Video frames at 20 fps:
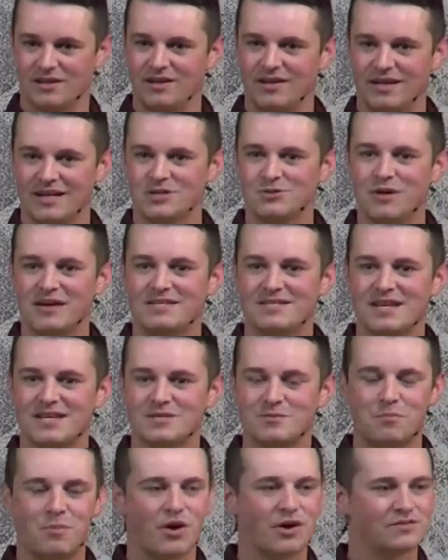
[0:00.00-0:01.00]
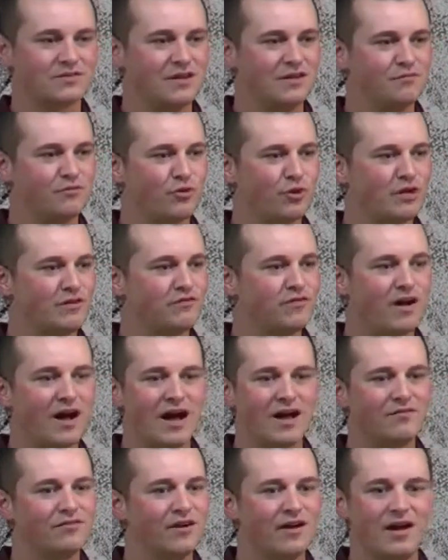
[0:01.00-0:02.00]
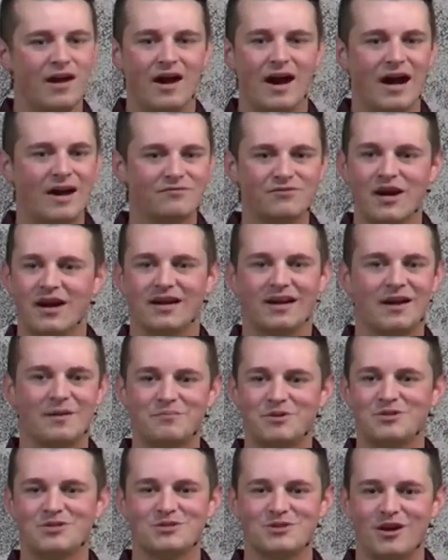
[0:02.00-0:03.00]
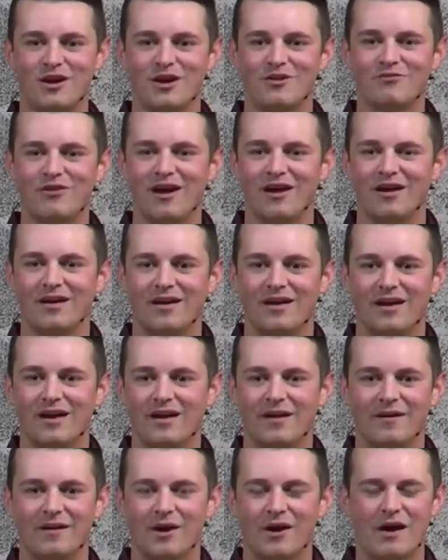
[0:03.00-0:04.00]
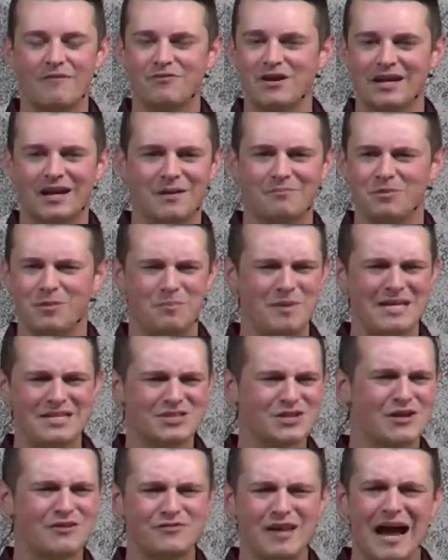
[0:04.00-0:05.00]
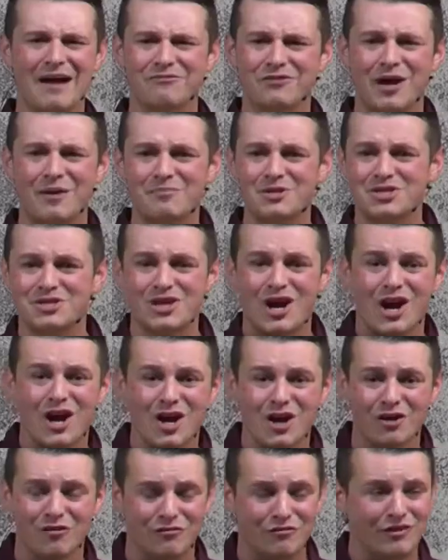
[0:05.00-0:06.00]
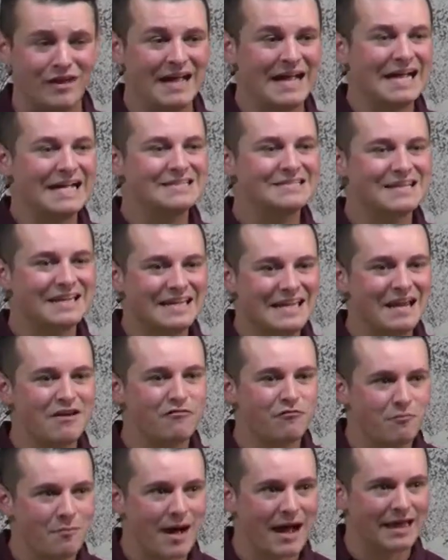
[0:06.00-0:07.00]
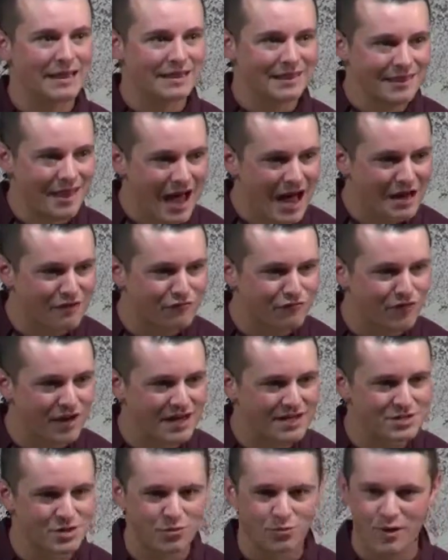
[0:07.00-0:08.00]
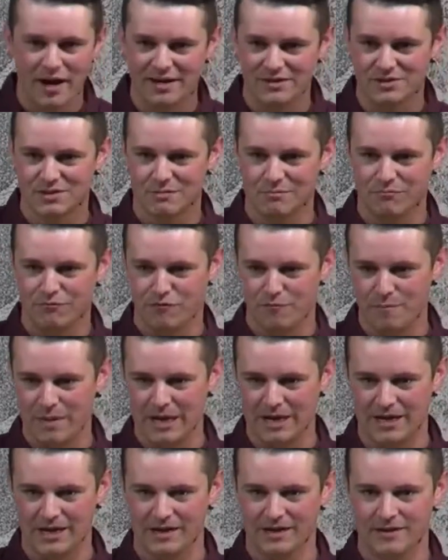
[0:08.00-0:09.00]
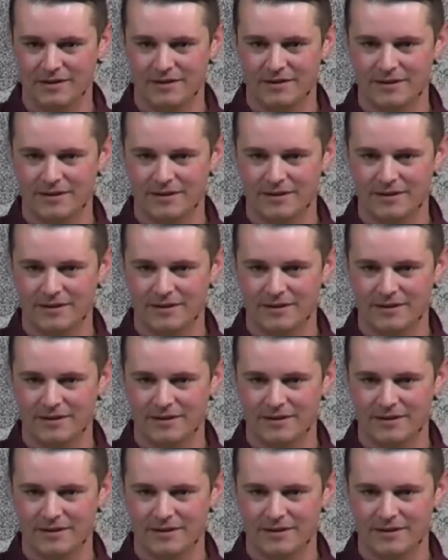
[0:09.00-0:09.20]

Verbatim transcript: That's why he says in Mark ten forty-five, I've not come to serve, or I've not come to be served, I've come to serve, to give my life as a ransom for many.